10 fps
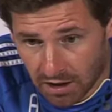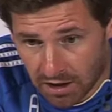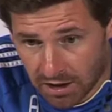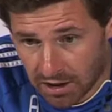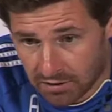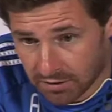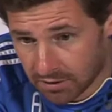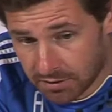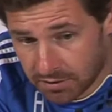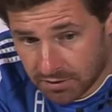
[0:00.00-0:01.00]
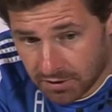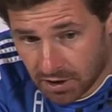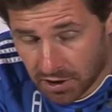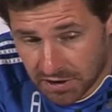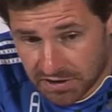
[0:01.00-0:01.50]

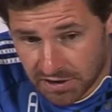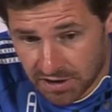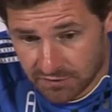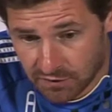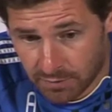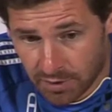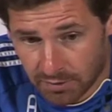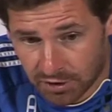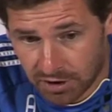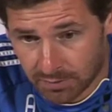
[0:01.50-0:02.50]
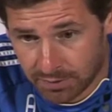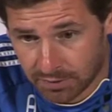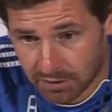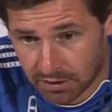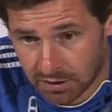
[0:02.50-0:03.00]
Early seasons for the Premiership.
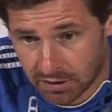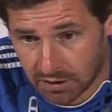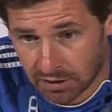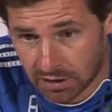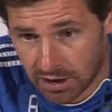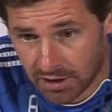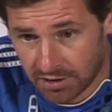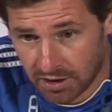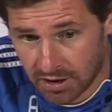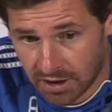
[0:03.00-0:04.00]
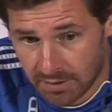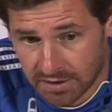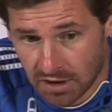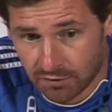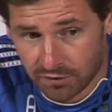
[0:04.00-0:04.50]
Anything that
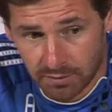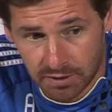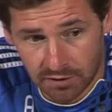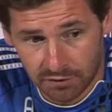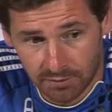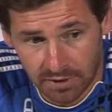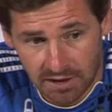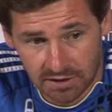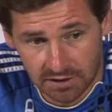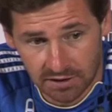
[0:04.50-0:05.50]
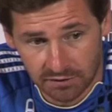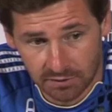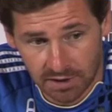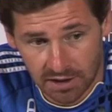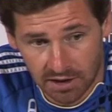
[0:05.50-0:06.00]
comes out from
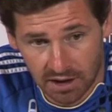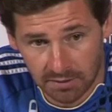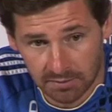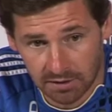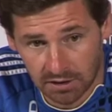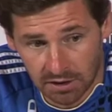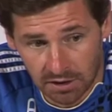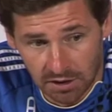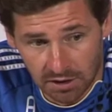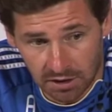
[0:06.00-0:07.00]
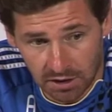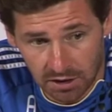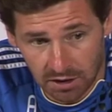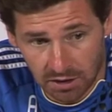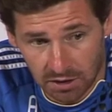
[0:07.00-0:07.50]
that game
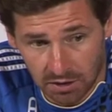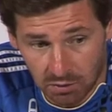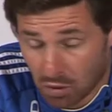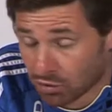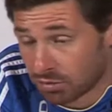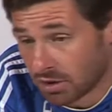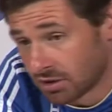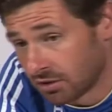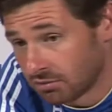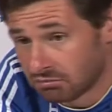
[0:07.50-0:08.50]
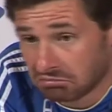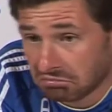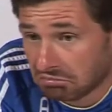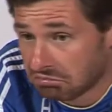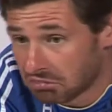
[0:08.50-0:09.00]
won't mean
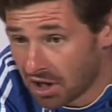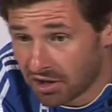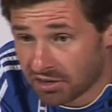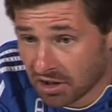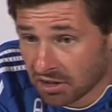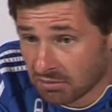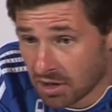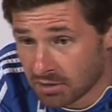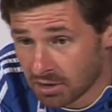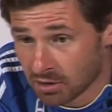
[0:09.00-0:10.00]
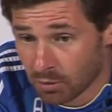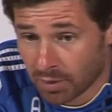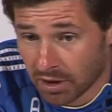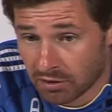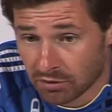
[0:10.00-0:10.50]
anything. Maybe it will
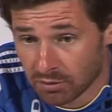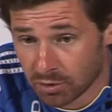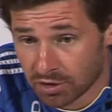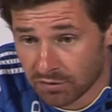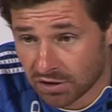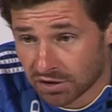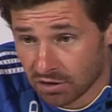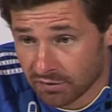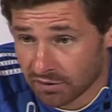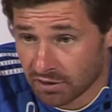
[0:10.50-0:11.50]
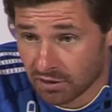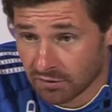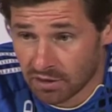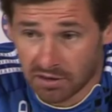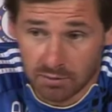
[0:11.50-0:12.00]
play to the motivation of
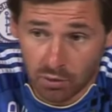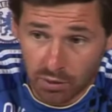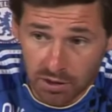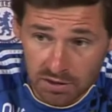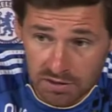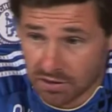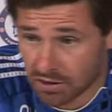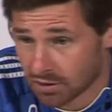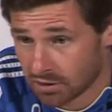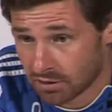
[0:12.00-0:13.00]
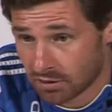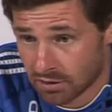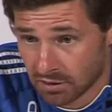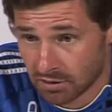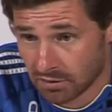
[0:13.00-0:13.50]
the team who wins,
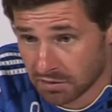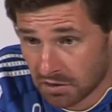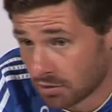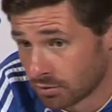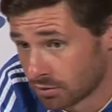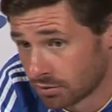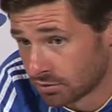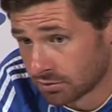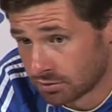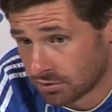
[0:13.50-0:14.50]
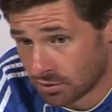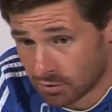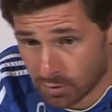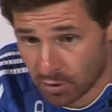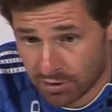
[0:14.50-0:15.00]
or
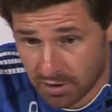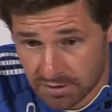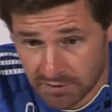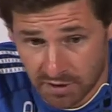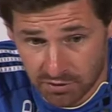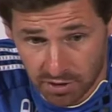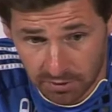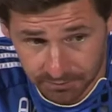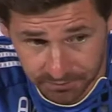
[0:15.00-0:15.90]
both teams if they draw.